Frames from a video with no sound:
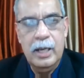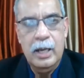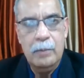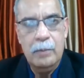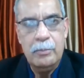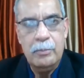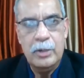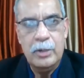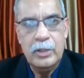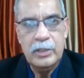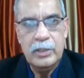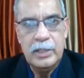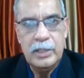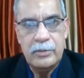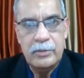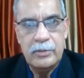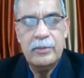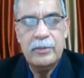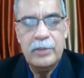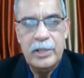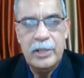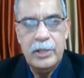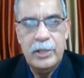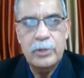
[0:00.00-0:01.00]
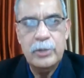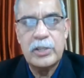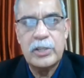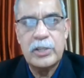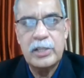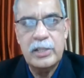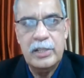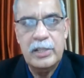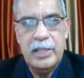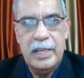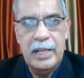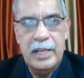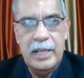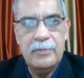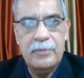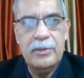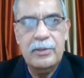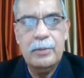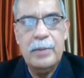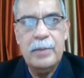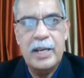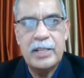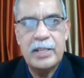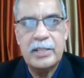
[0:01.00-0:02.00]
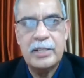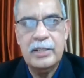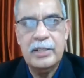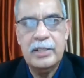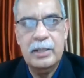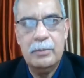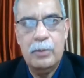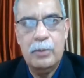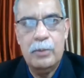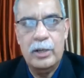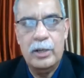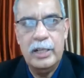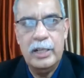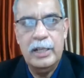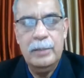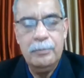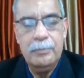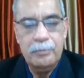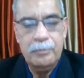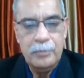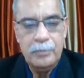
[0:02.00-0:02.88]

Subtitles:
because it reduces the inflammation in the body